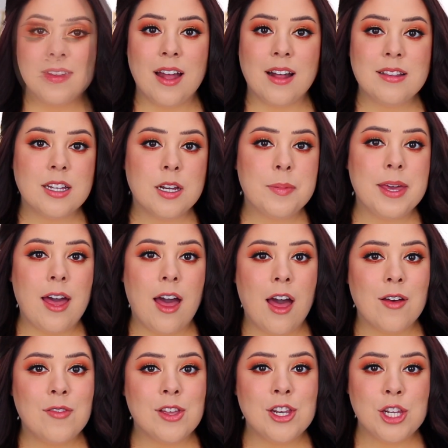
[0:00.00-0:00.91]
A little bit
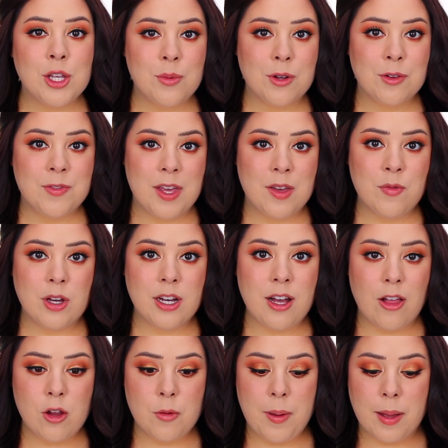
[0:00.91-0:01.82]
of a newer favorite,
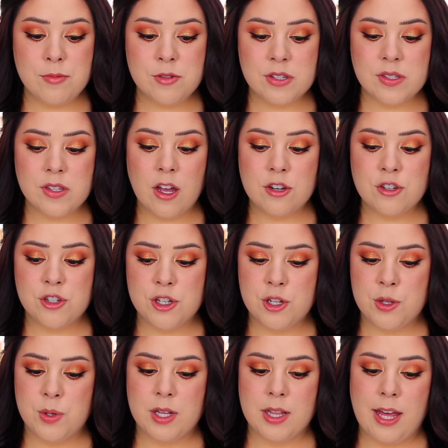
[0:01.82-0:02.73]
ColourPop just launched a
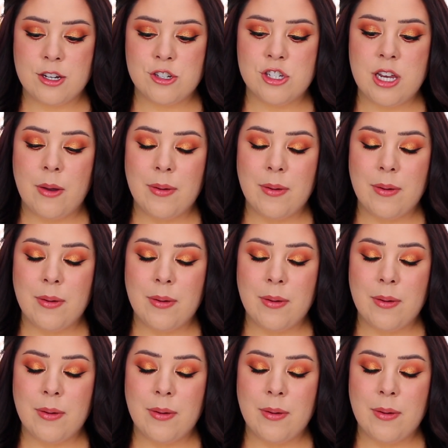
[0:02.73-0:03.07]
new collection.